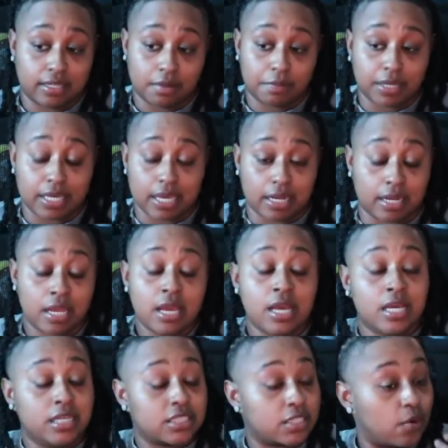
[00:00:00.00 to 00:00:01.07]
in the
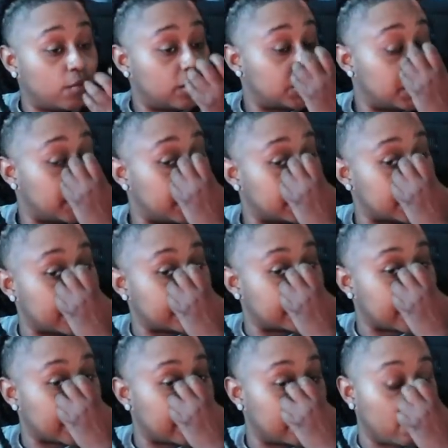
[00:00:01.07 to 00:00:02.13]
beginning. So when she get
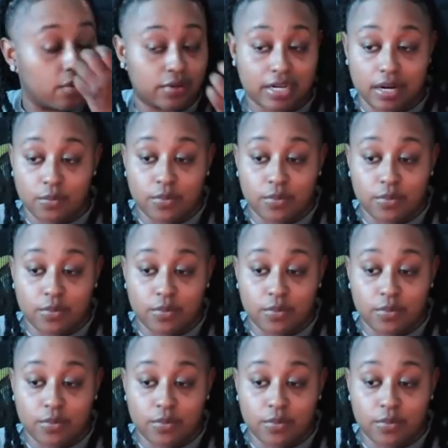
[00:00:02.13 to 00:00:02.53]
Teshki on there,